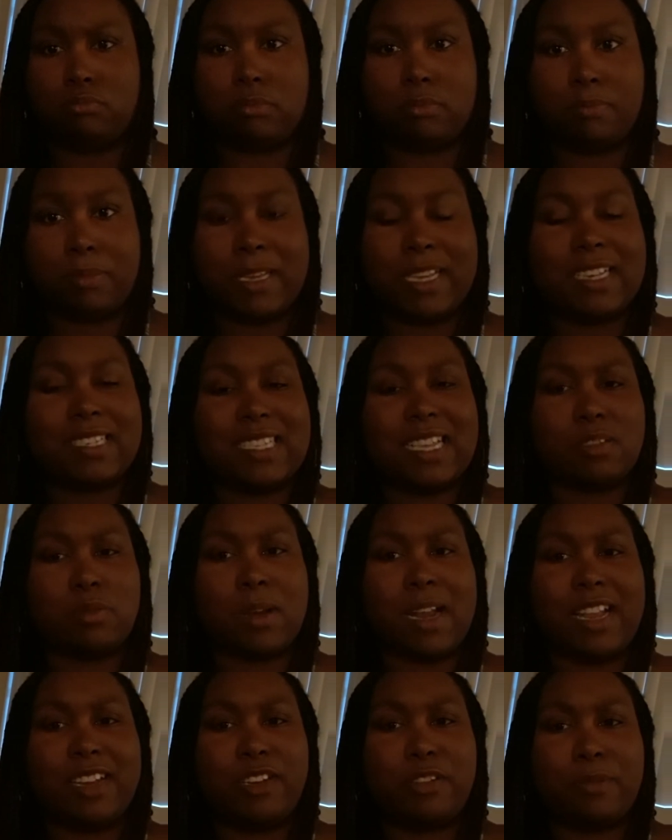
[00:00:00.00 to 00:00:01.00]
Because that's
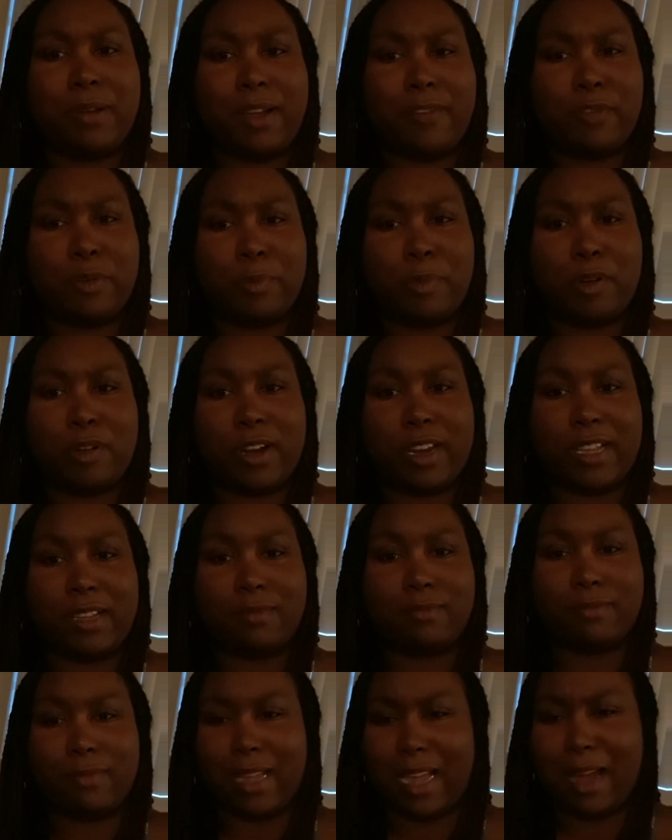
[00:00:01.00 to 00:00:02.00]
what I do every
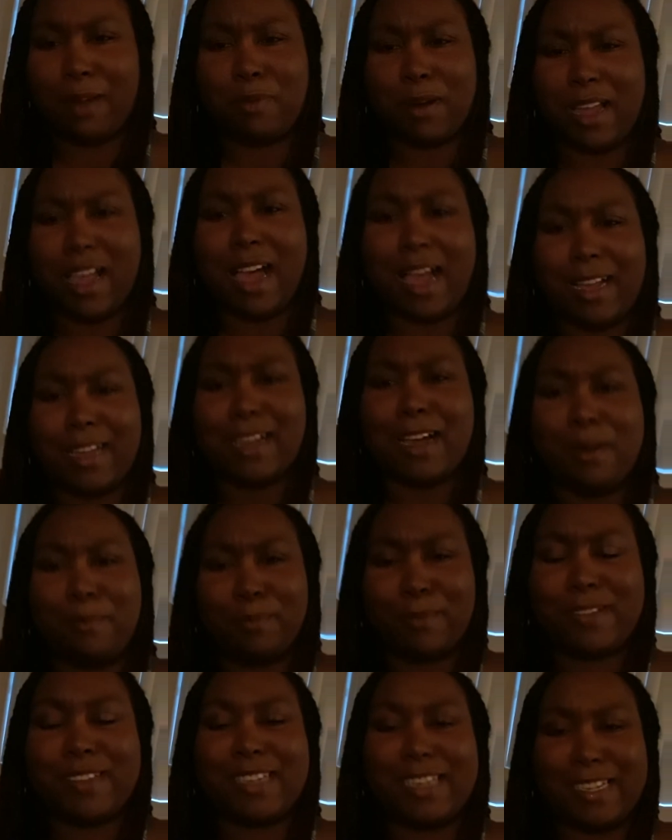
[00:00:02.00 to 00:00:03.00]
morning. I
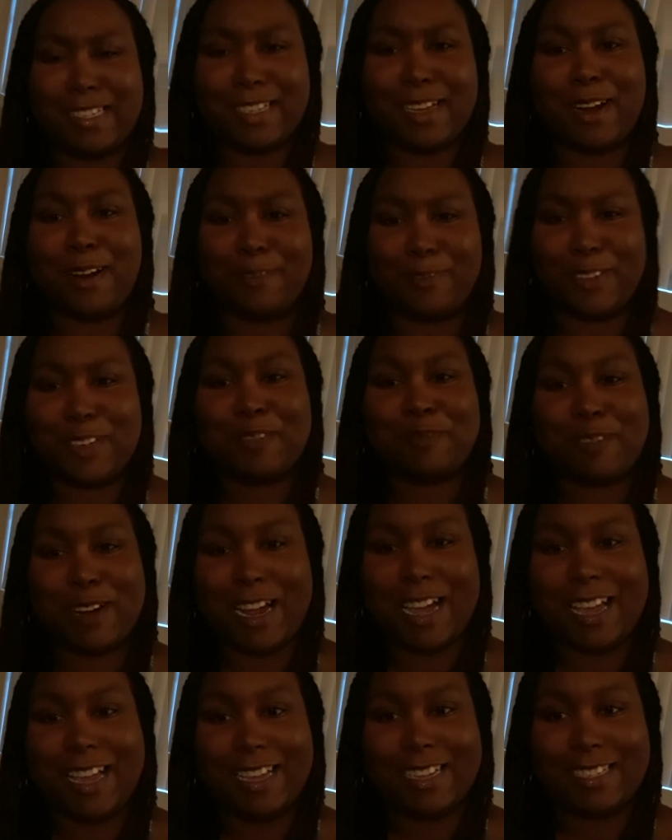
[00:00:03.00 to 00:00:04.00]
come to this earth to
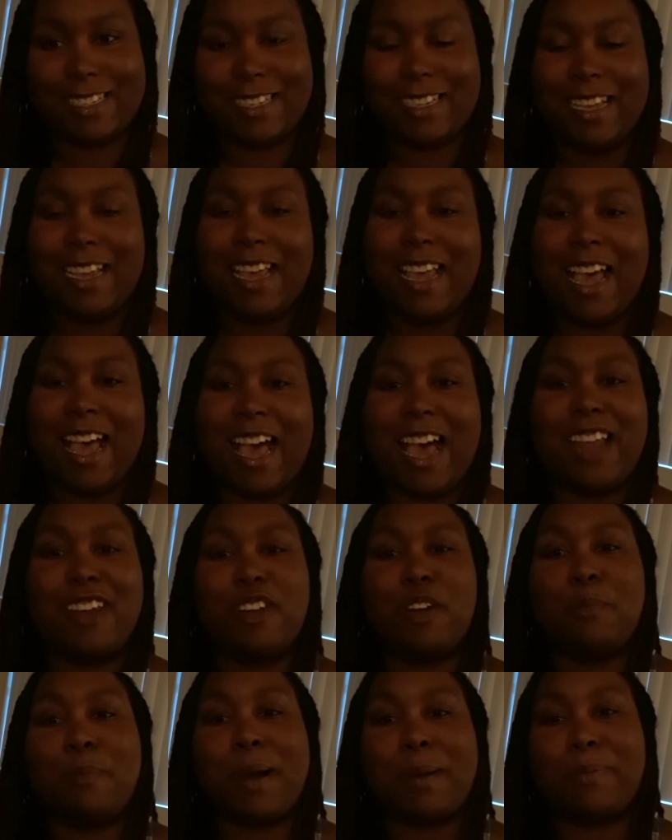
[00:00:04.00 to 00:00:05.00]
rise. I
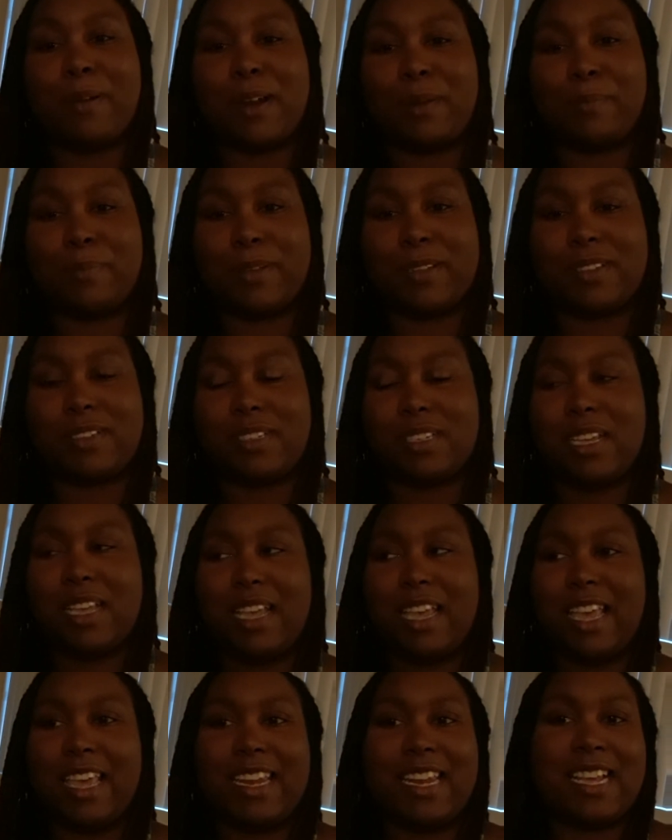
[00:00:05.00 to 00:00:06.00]
know my purpose.
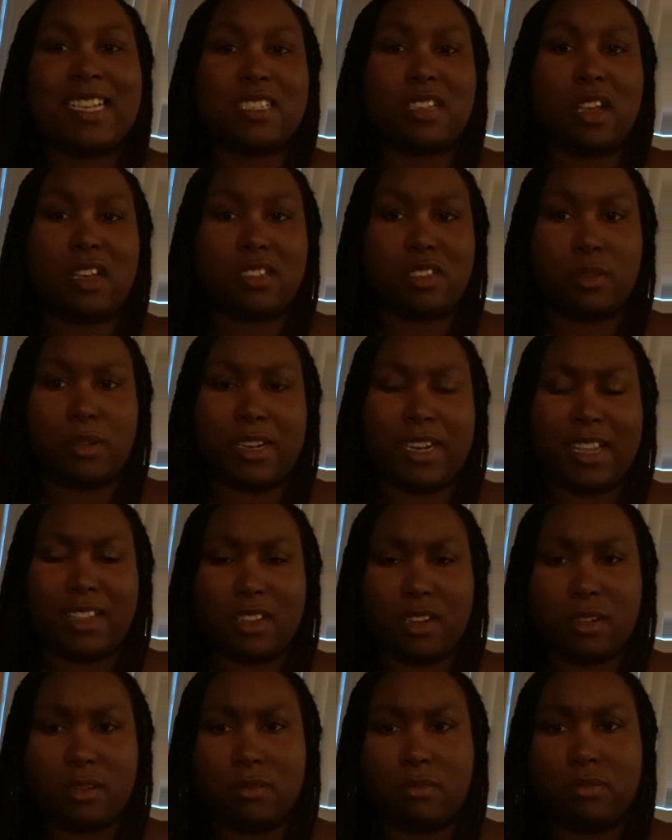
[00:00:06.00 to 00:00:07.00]
And that's
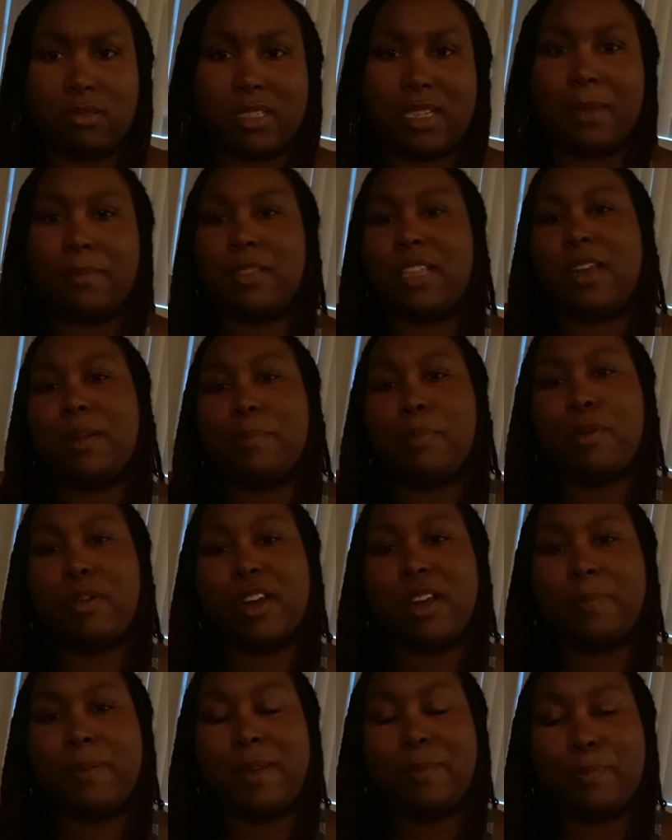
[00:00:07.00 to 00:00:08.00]
also something
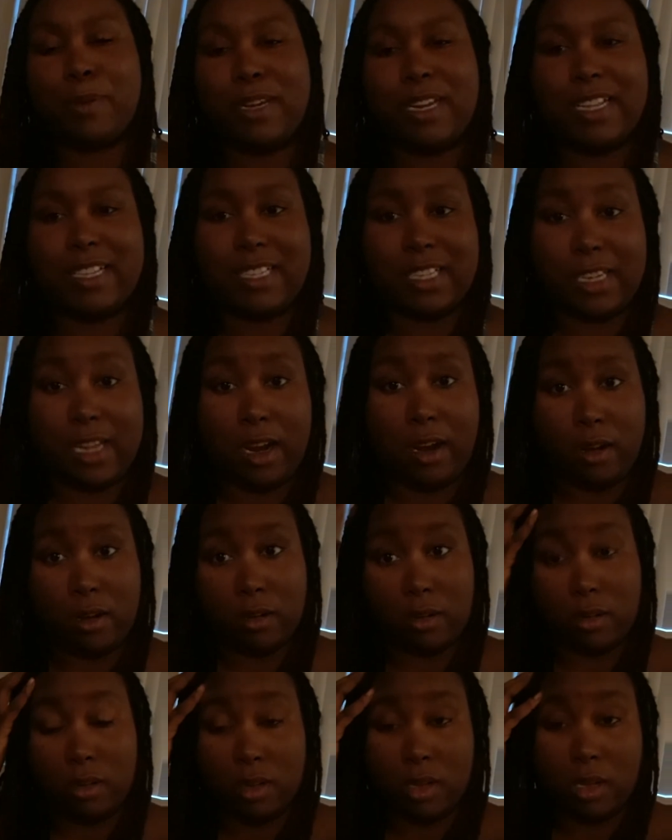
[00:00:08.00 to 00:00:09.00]
important that people need to learn.